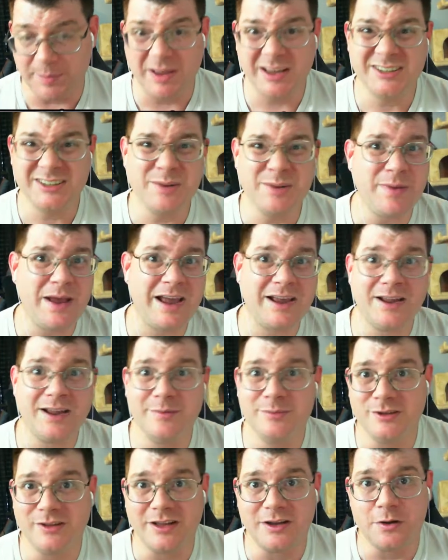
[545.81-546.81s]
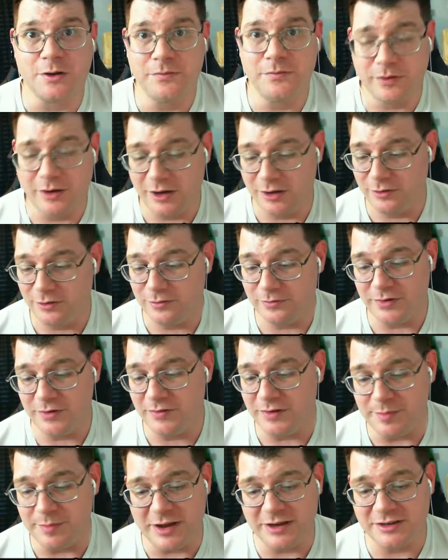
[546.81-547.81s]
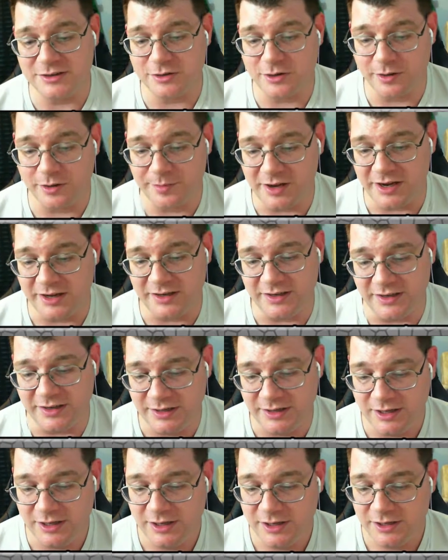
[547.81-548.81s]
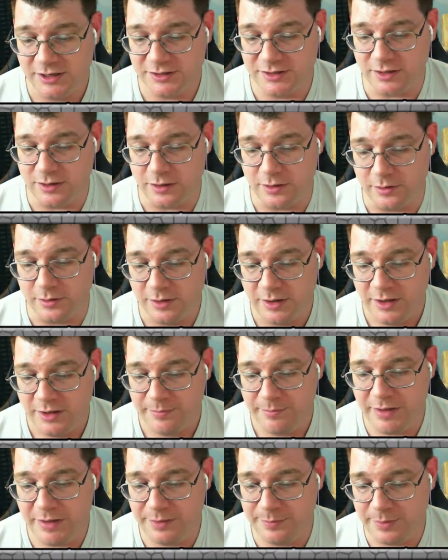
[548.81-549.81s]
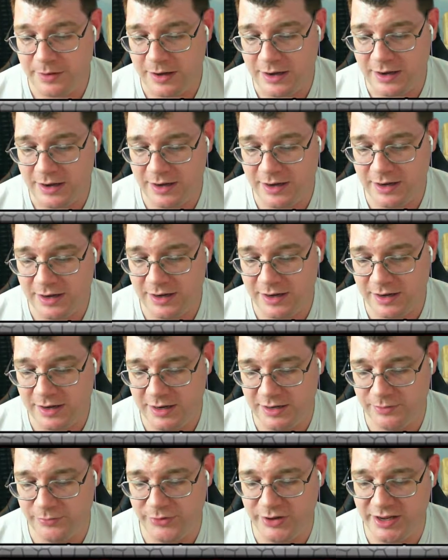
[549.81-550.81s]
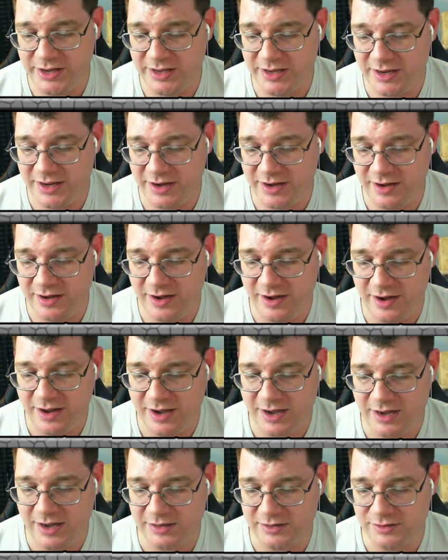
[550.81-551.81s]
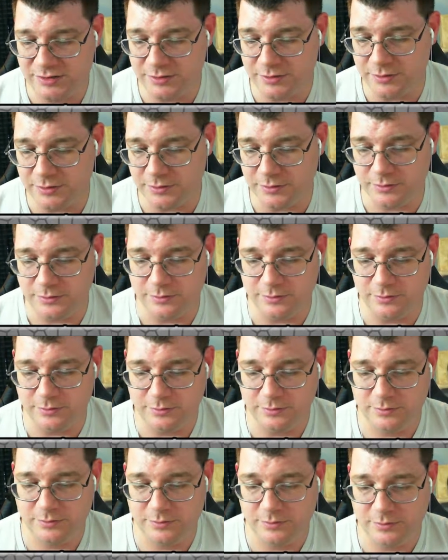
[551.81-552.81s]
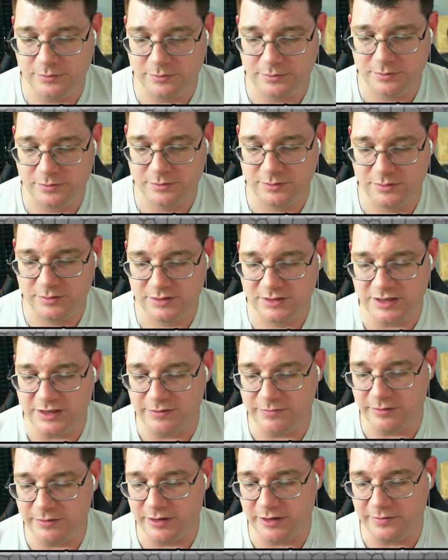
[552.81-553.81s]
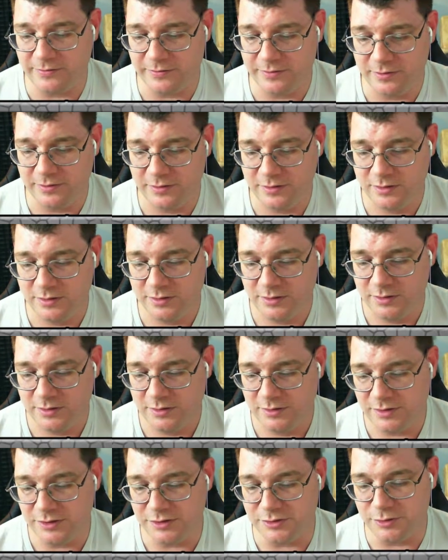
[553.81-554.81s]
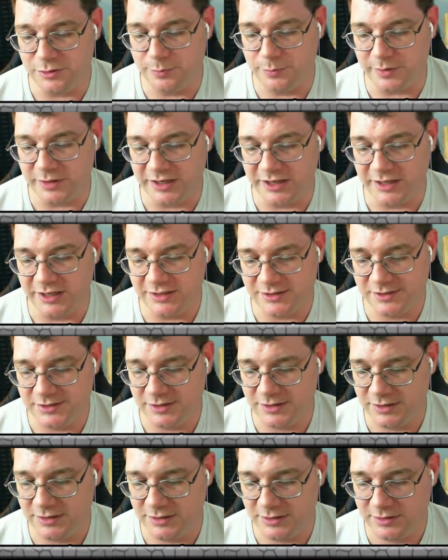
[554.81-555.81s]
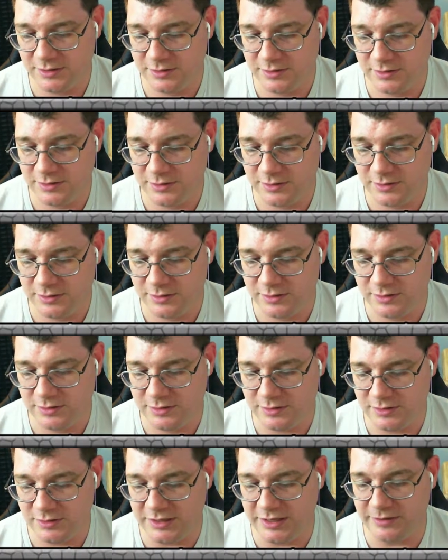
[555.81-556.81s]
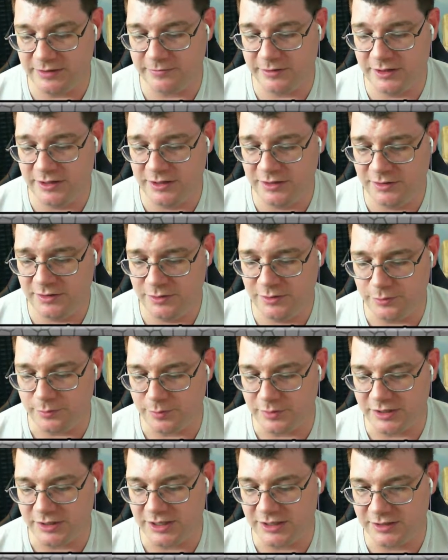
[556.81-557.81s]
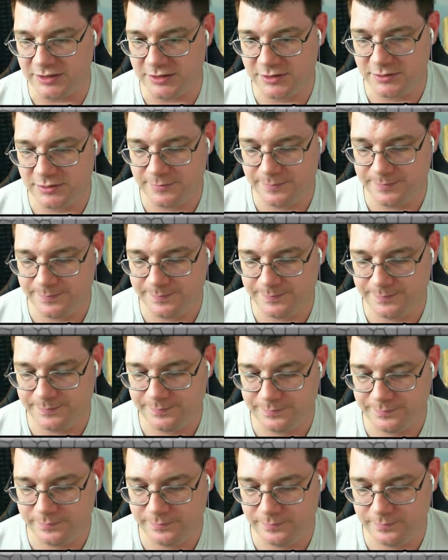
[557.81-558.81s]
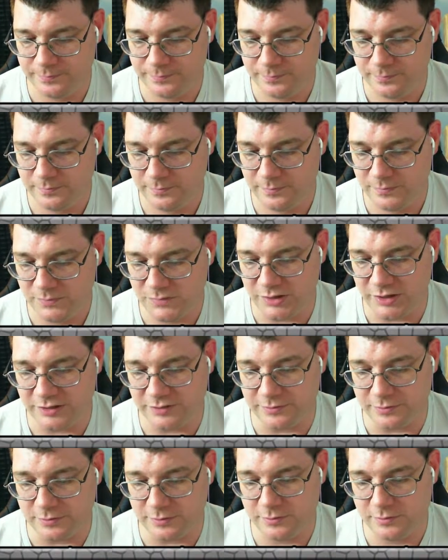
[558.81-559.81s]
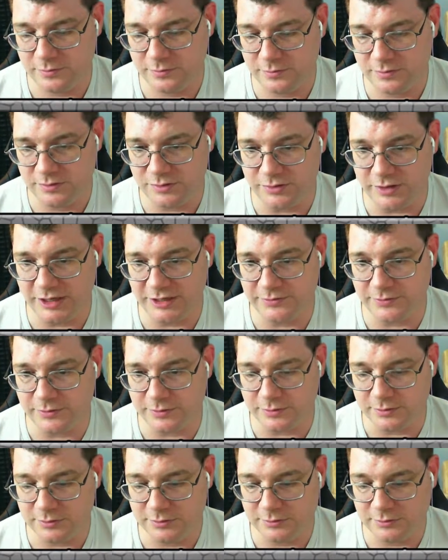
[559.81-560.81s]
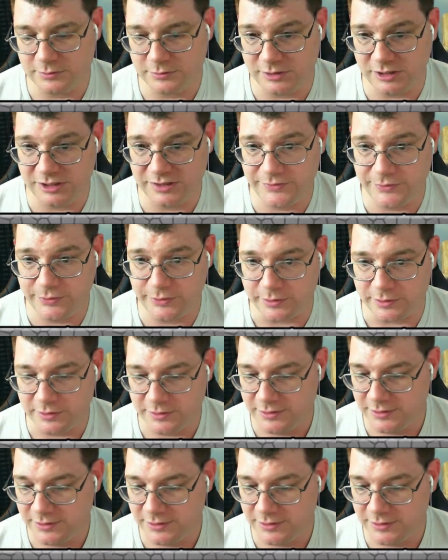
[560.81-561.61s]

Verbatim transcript: actually back up to like over 150 Magikarp candy. So Metapod, we cannot do. Let's get rid of the duplicates. Get rid of the duplicates. Transfer. Transfer. Transfer.